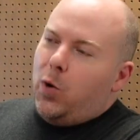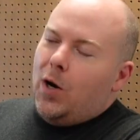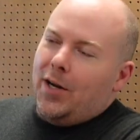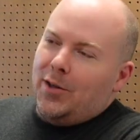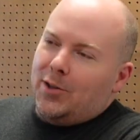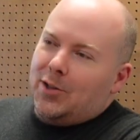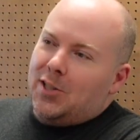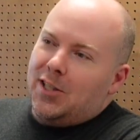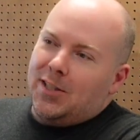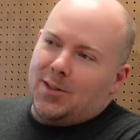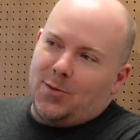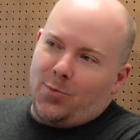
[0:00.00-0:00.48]

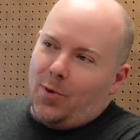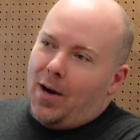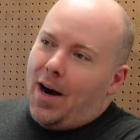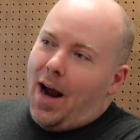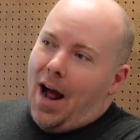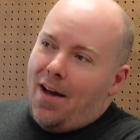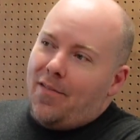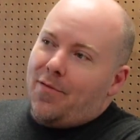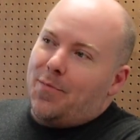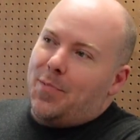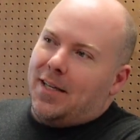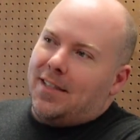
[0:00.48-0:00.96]
Which is what
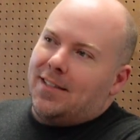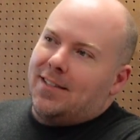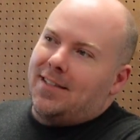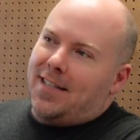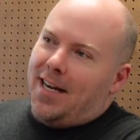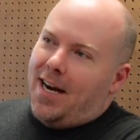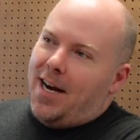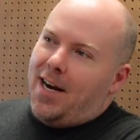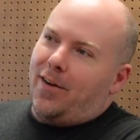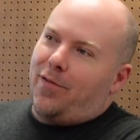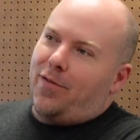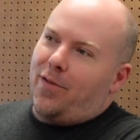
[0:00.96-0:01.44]
I've been
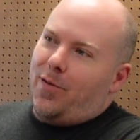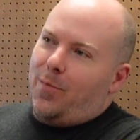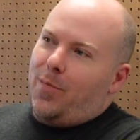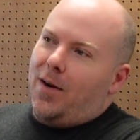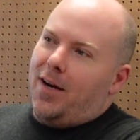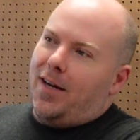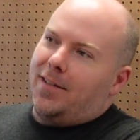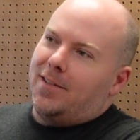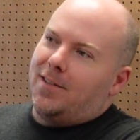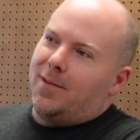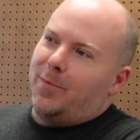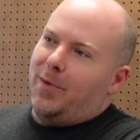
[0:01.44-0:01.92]
saying for
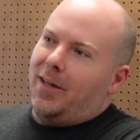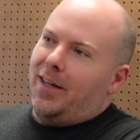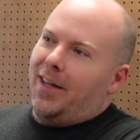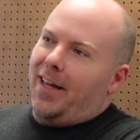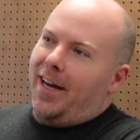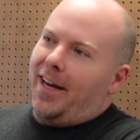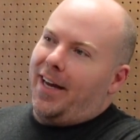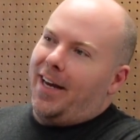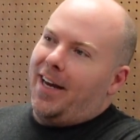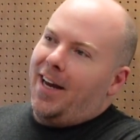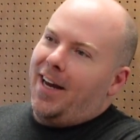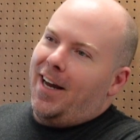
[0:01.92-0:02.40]
months, but
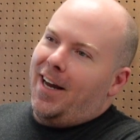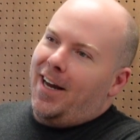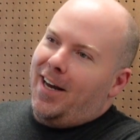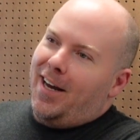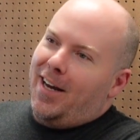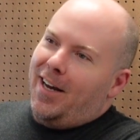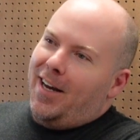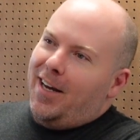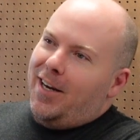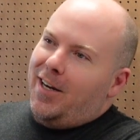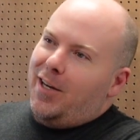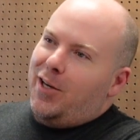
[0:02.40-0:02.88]
like
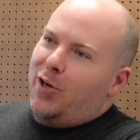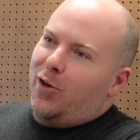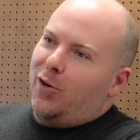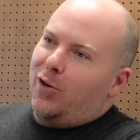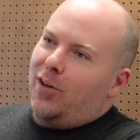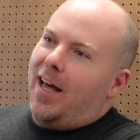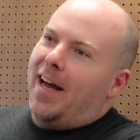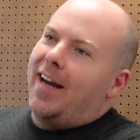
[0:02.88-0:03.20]
you